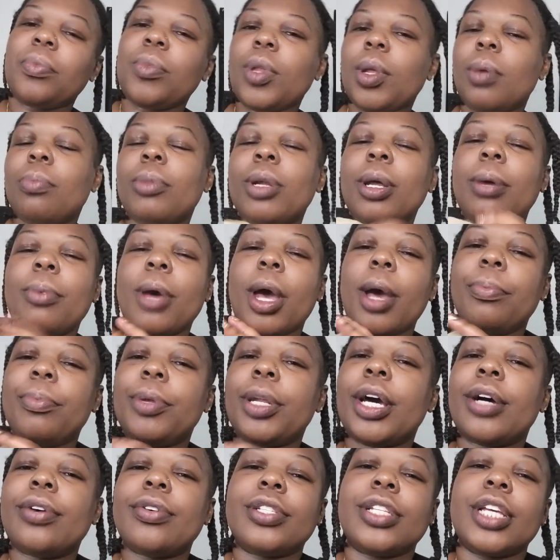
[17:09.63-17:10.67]
But I'm happy
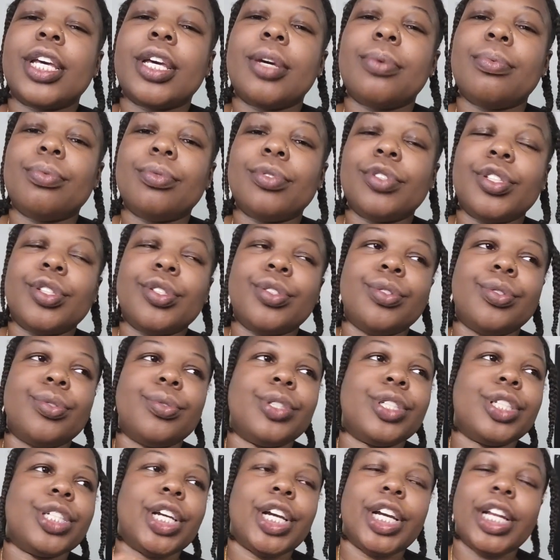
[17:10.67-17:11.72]
that I was able to
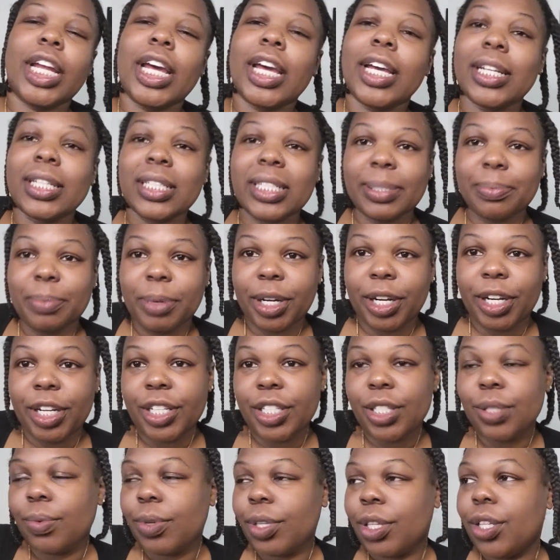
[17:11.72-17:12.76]
share that
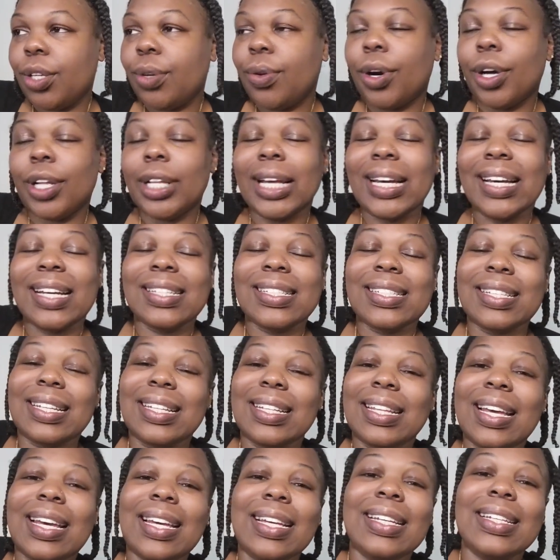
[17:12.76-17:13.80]
experience with you all. Like I said,
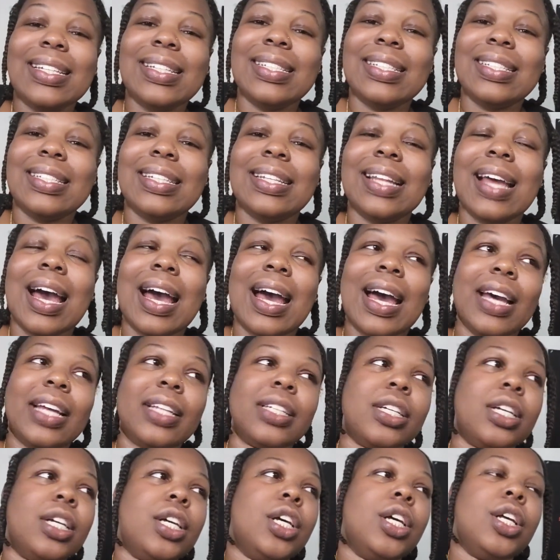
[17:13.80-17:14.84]
that is not
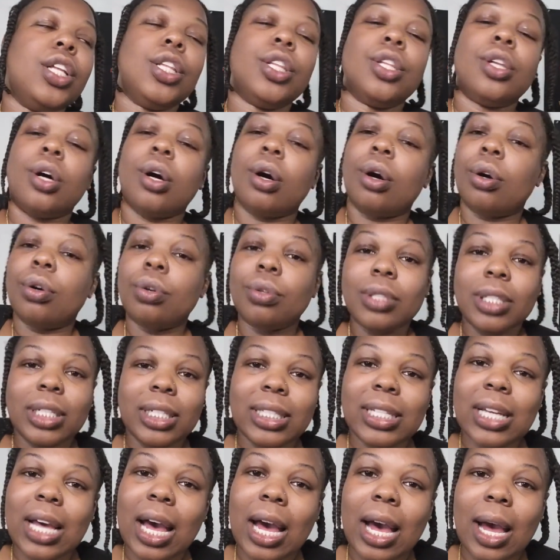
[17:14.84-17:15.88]
the only
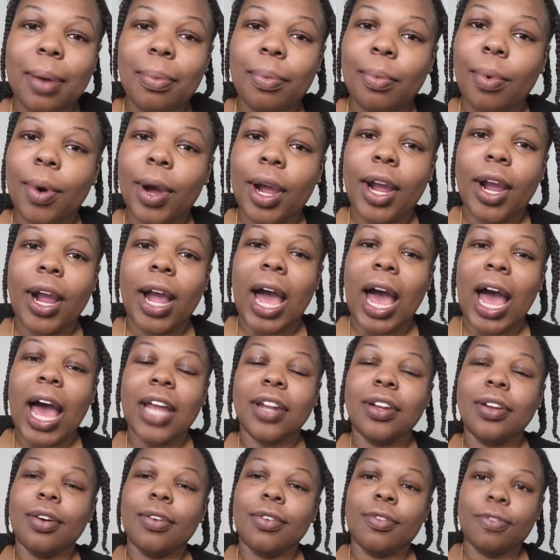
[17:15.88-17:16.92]
time where I
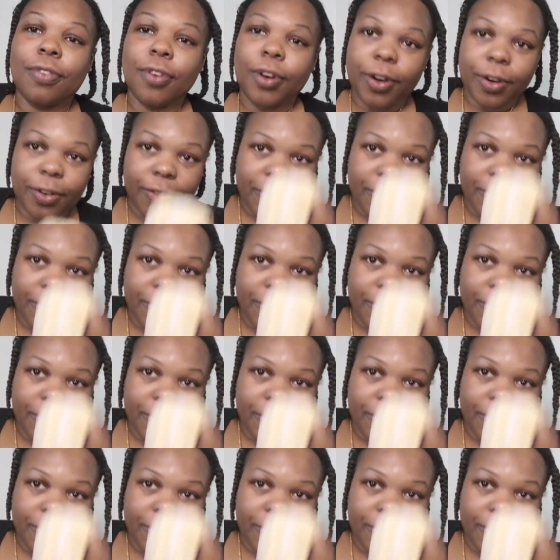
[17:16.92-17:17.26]
know for a